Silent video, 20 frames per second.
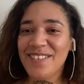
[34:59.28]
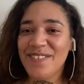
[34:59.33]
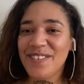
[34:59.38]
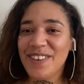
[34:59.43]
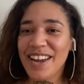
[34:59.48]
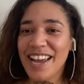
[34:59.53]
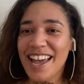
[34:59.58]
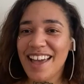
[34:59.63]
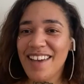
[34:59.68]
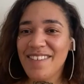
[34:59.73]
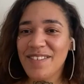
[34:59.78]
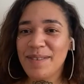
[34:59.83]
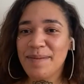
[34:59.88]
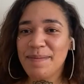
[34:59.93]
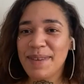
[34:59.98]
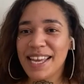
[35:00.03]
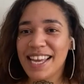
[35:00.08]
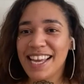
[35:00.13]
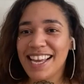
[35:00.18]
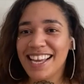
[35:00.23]
for having
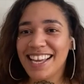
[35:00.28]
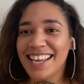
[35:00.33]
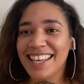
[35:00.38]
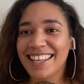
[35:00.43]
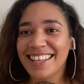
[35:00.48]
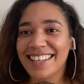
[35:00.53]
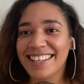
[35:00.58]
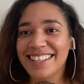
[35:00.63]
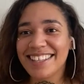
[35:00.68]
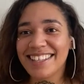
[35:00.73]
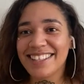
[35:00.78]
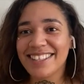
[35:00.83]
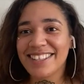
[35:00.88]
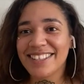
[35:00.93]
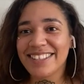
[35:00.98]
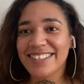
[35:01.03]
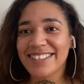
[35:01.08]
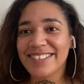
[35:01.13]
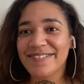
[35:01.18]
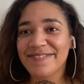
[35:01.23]
me.
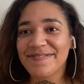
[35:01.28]
Wow.